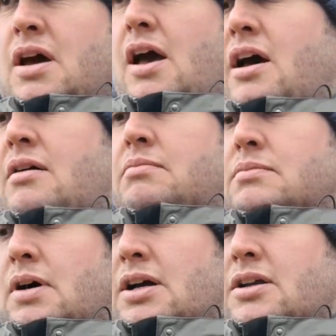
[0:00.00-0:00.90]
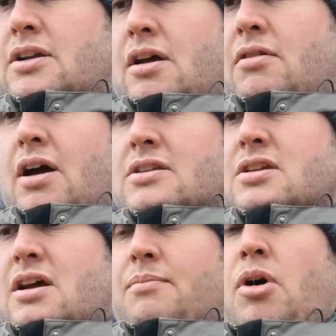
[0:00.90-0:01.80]
I don't like
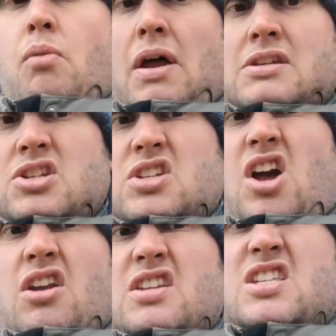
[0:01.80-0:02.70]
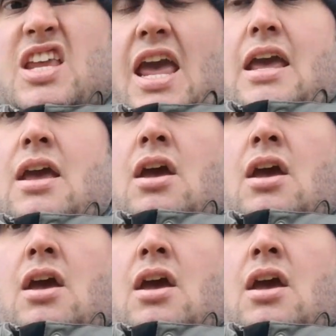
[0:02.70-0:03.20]
to, I'm not one to just kind of sit